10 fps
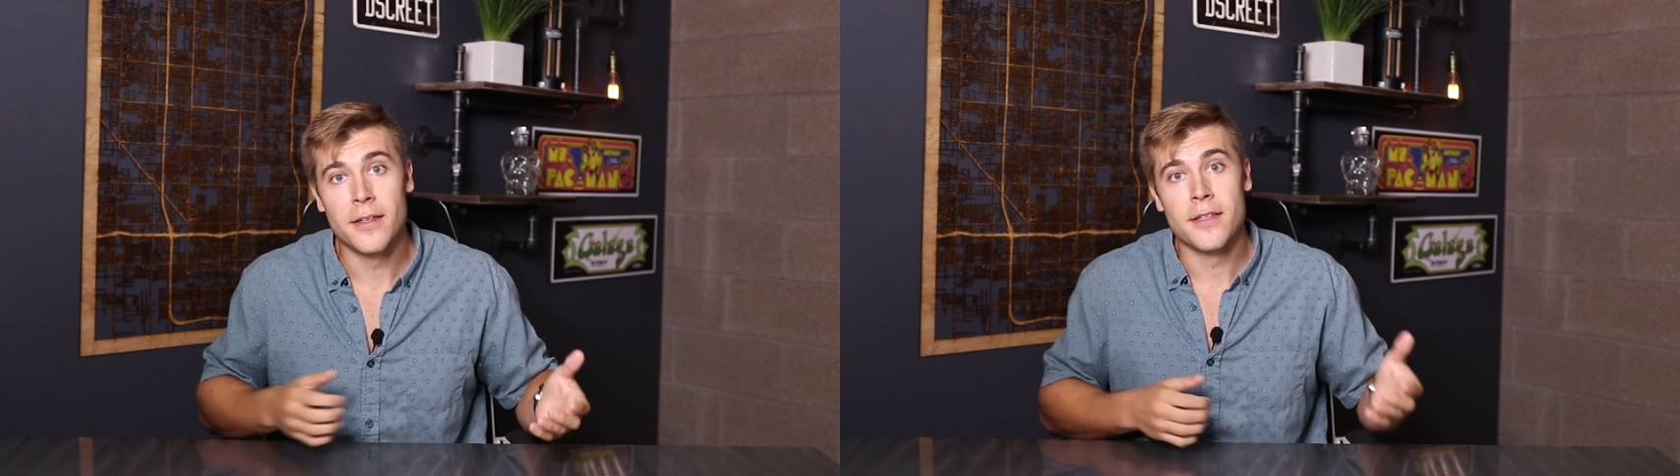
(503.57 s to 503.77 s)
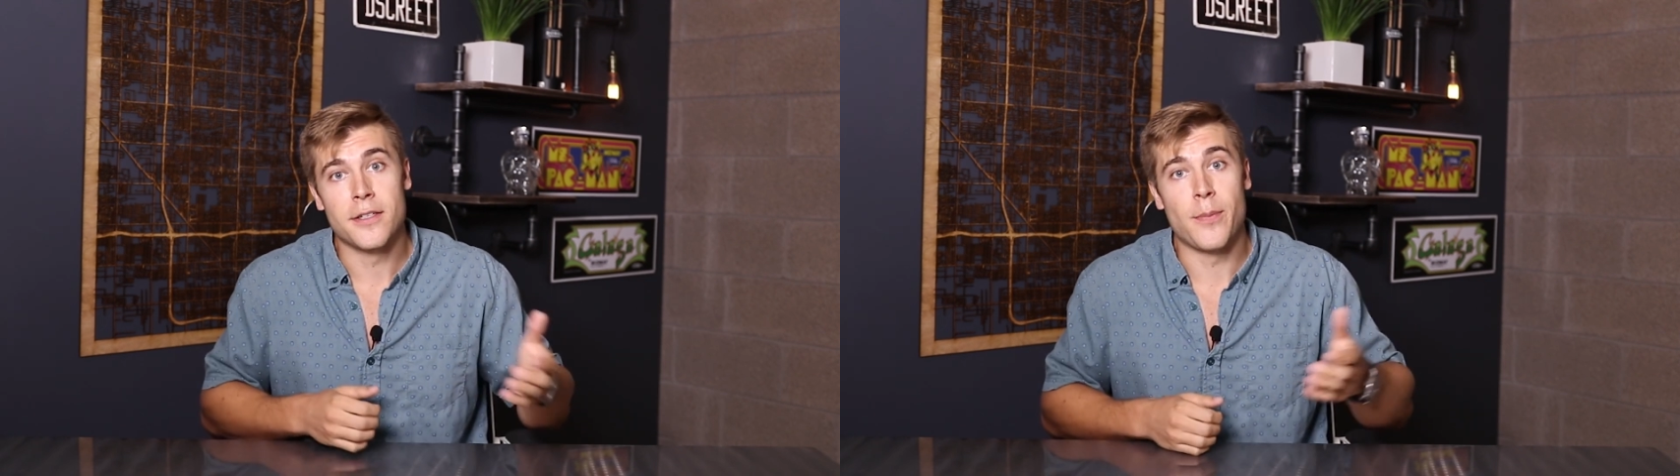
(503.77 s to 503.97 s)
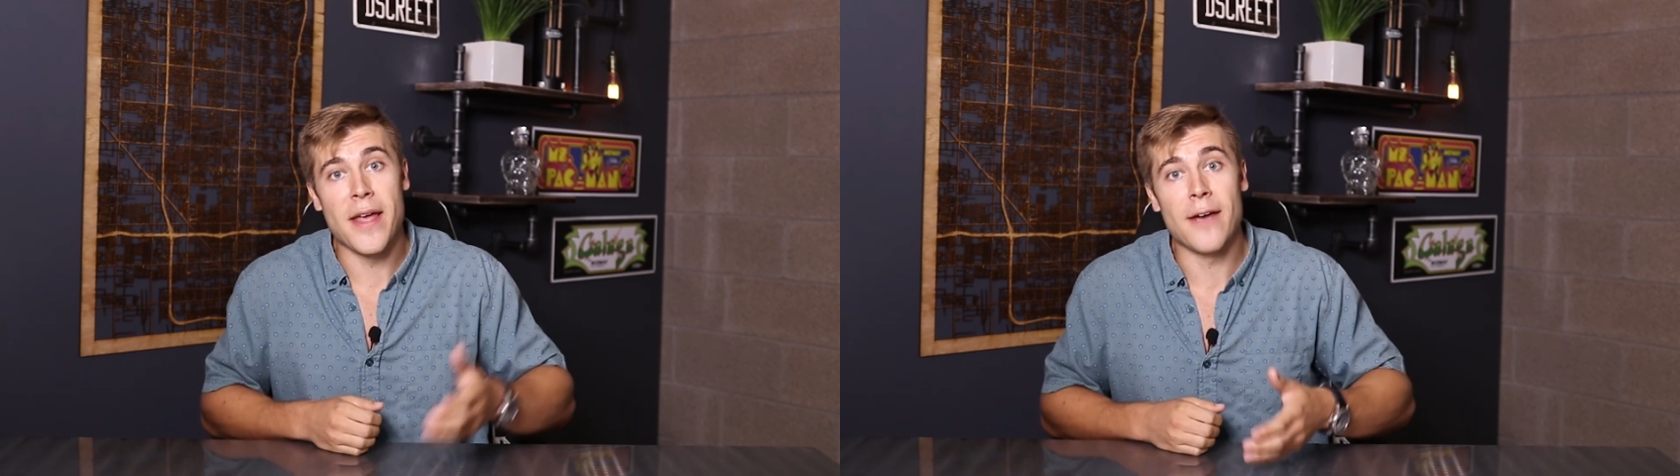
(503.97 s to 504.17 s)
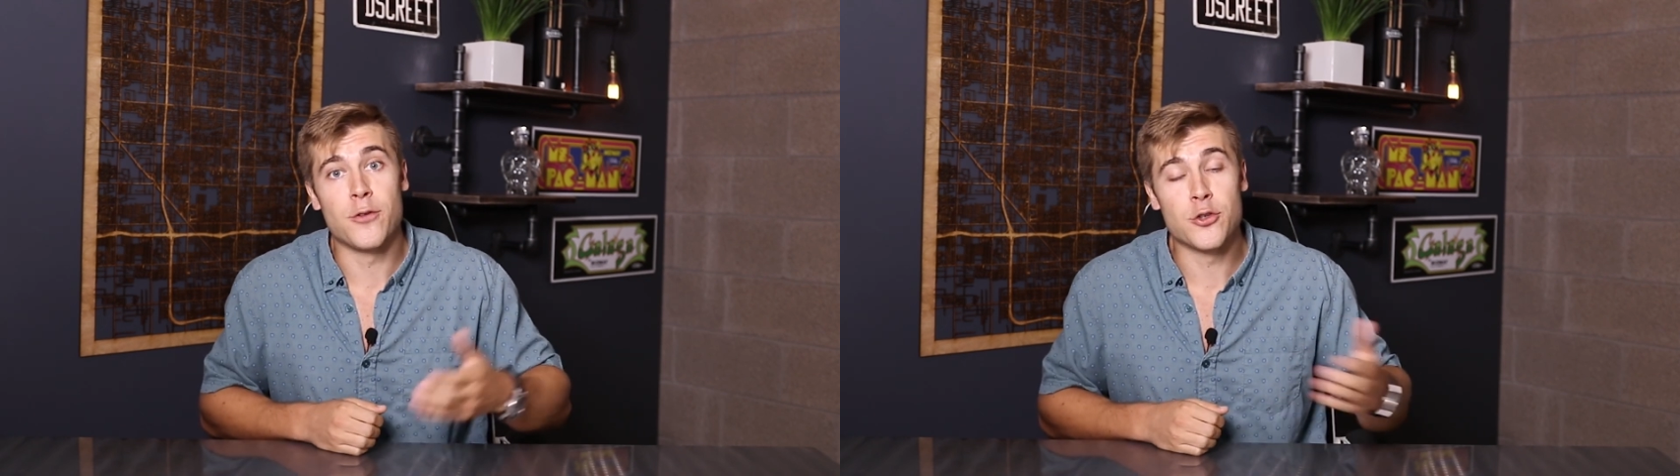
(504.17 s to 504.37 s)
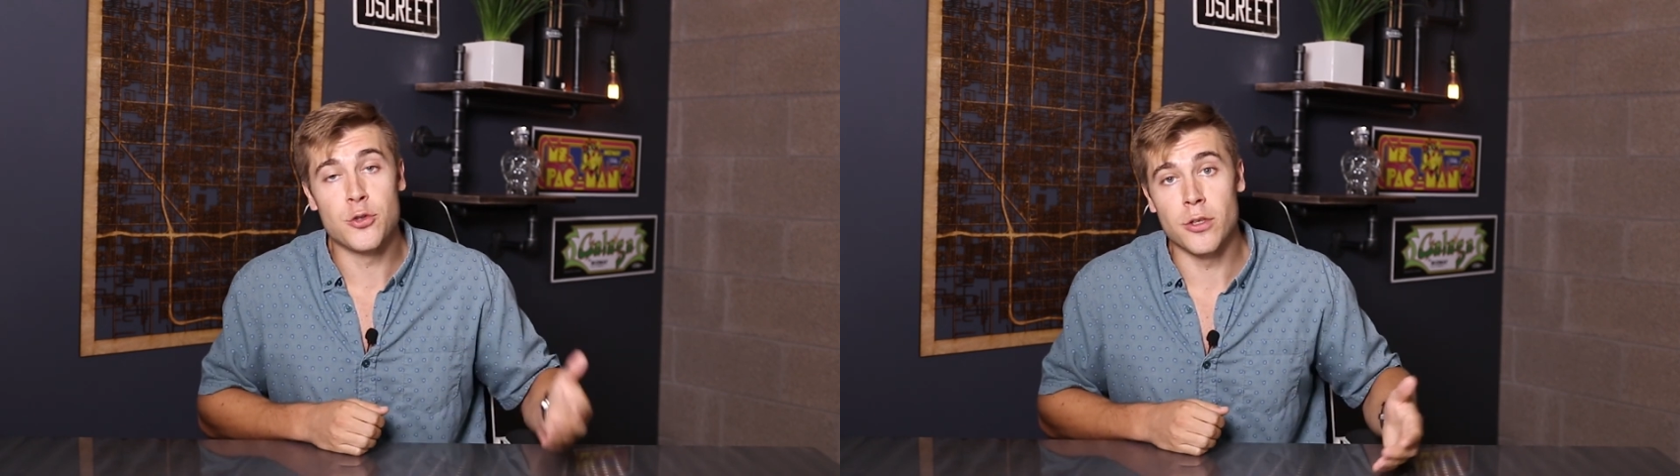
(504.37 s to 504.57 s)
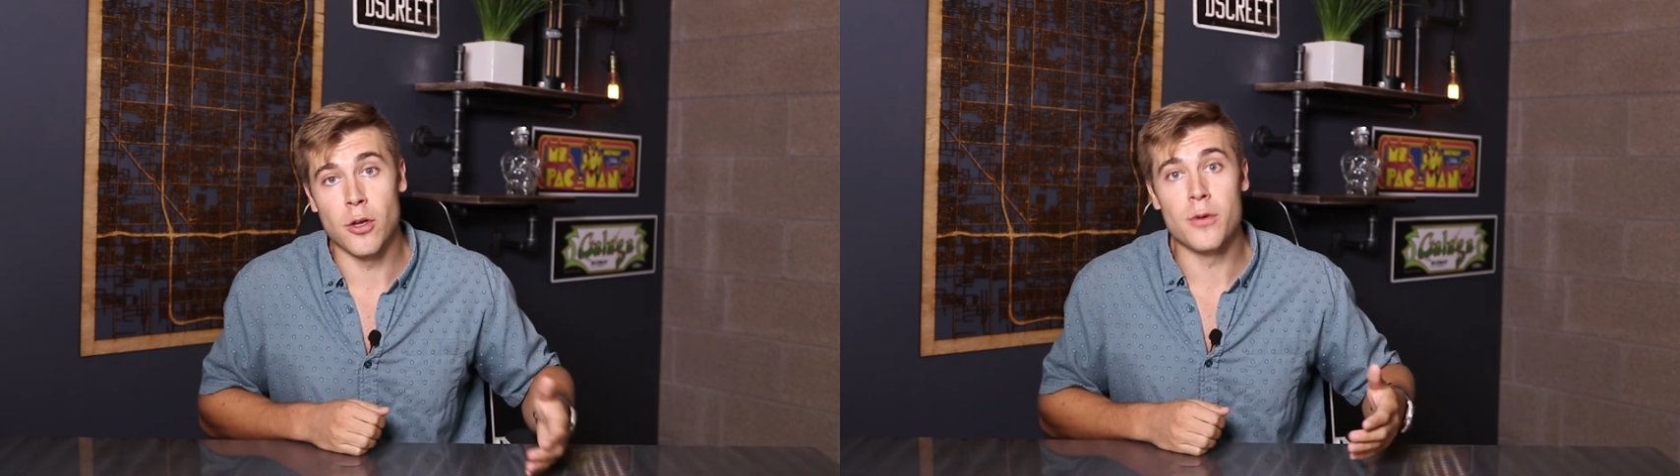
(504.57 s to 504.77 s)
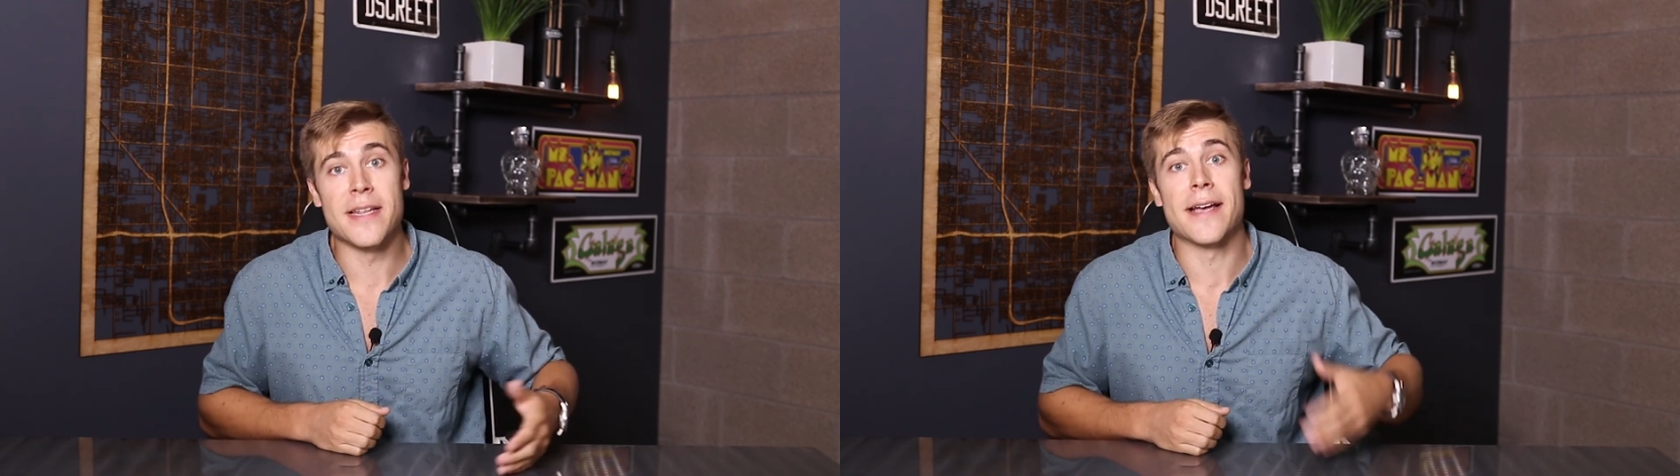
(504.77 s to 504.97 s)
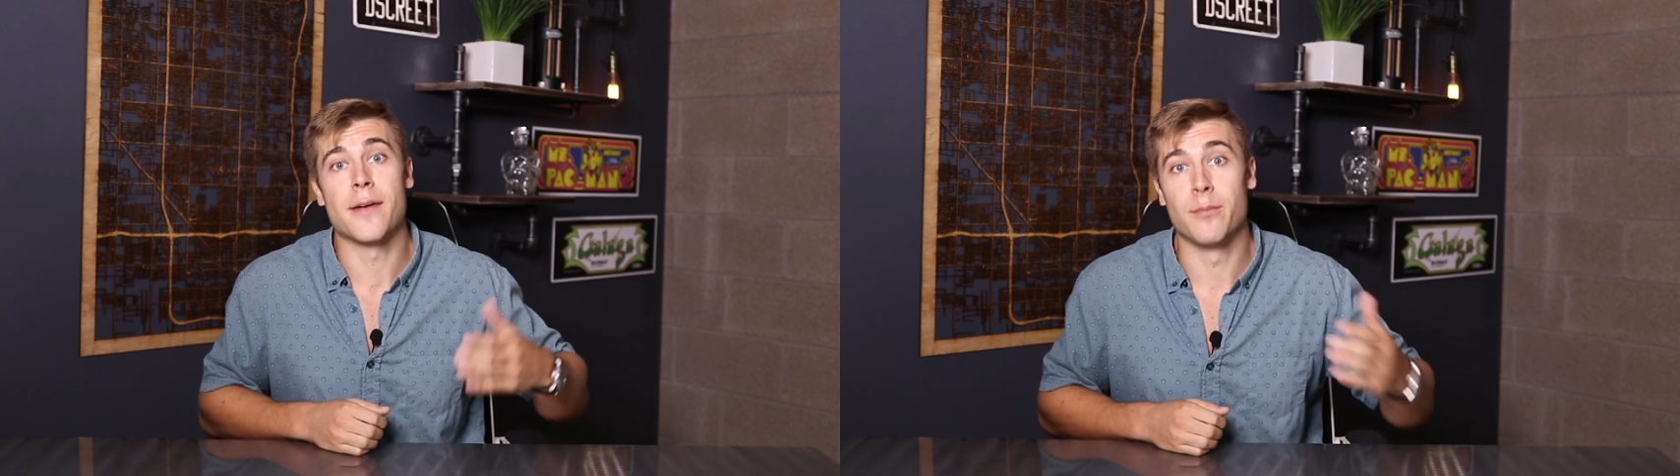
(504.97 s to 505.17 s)
to pay off your student loan
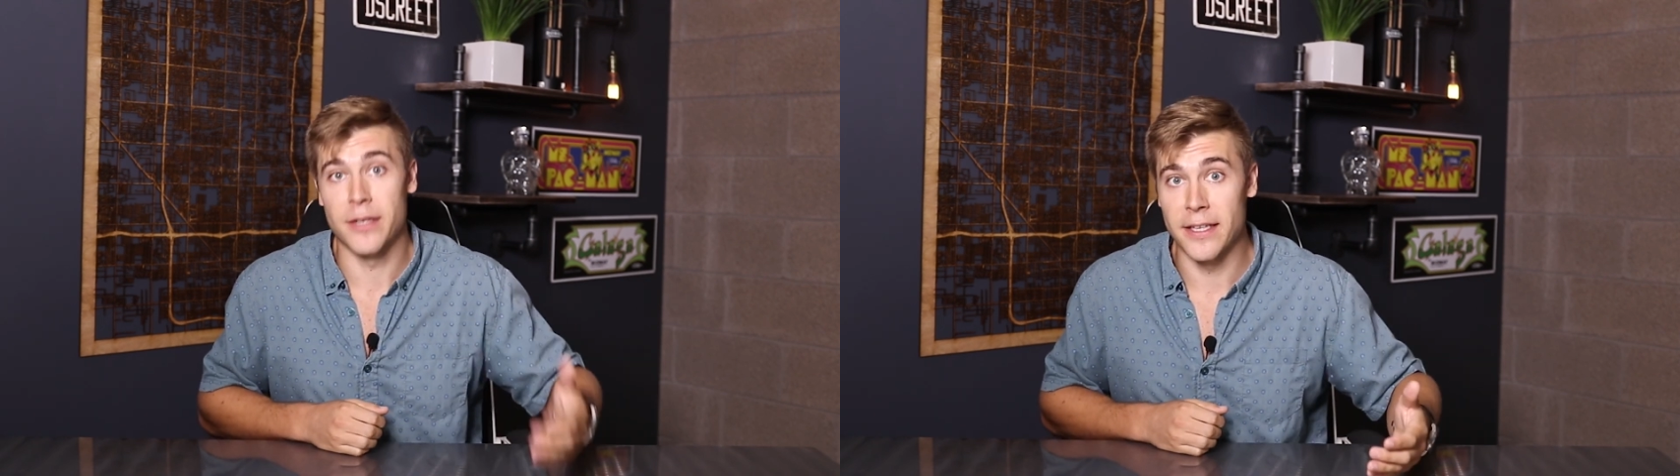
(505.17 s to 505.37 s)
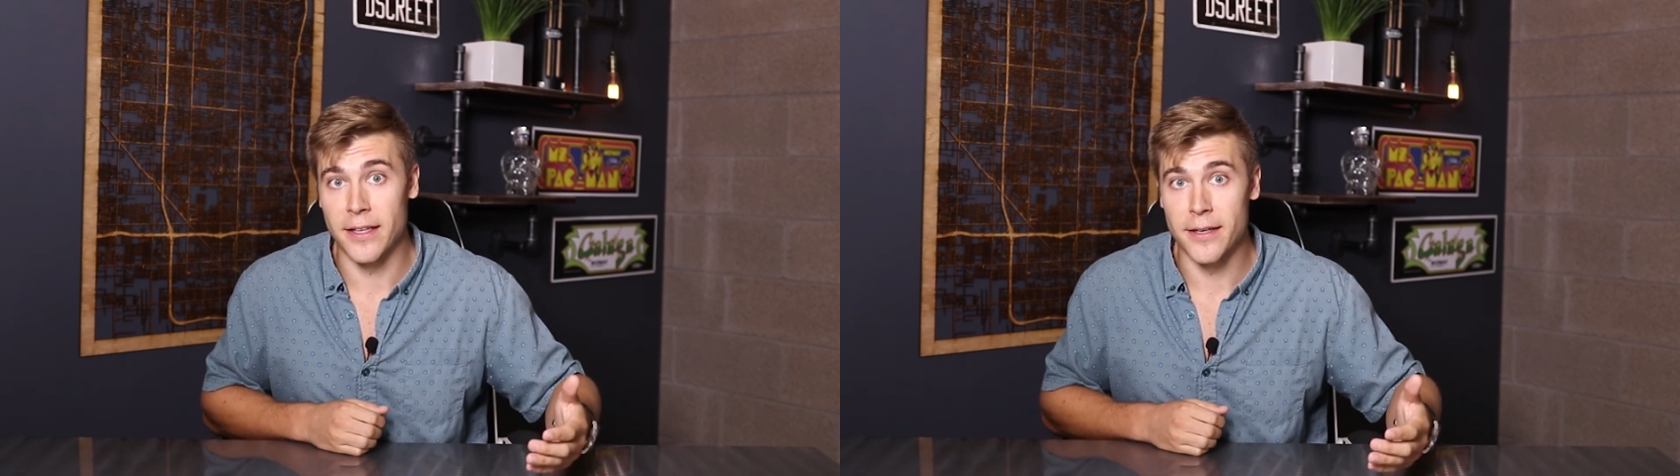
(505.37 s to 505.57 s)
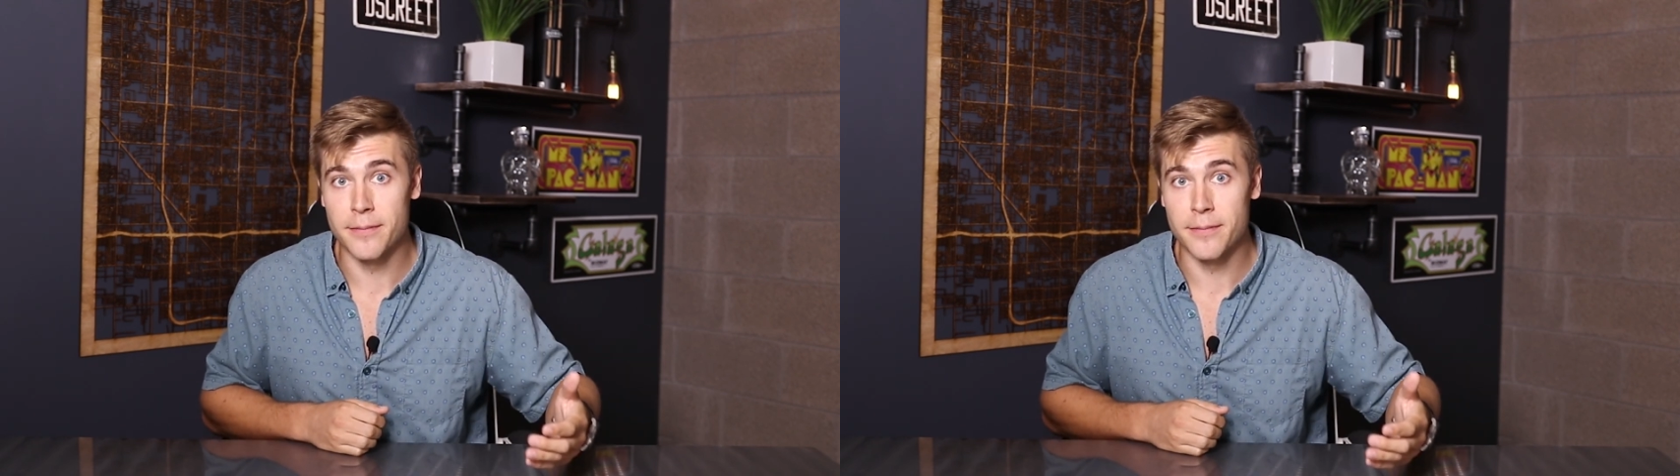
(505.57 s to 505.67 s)
debt completely.